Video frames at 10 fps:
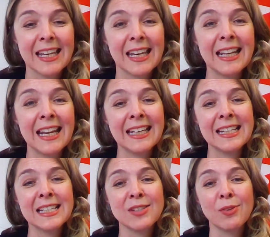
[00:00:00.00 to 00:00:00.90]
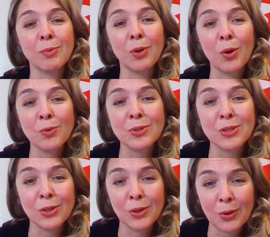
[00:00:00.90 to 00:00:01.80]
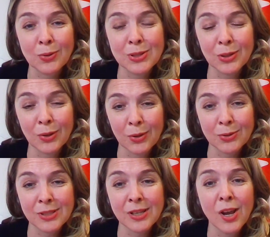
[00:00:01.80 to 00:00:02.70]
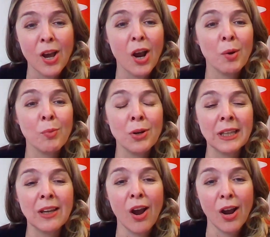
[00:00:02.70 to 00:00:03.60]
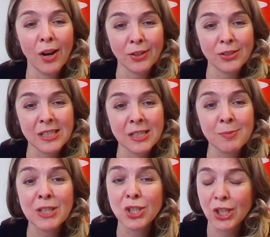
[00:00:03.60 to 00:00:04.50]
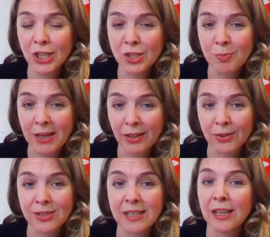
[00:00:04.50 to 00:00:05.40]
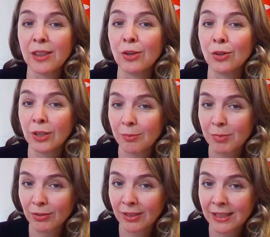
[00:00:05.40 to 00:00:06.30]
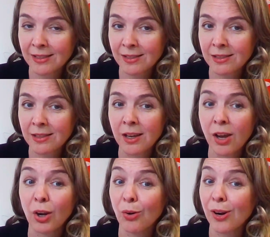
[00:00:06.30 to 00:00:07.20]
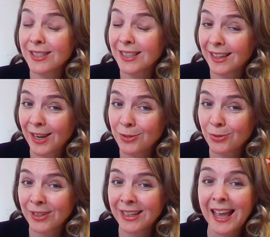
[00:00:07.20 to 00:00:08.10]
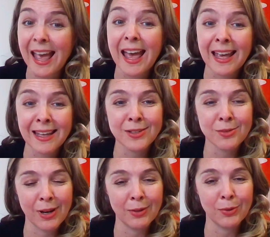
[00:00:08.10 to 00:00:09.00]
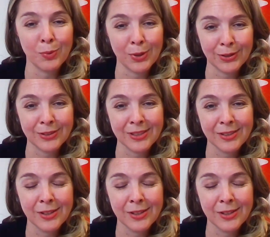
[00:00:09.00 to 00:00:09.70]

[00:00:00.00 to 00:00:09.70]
Canadians from coast to coast to coast are working hard to be change makers in their communities across the country and around the world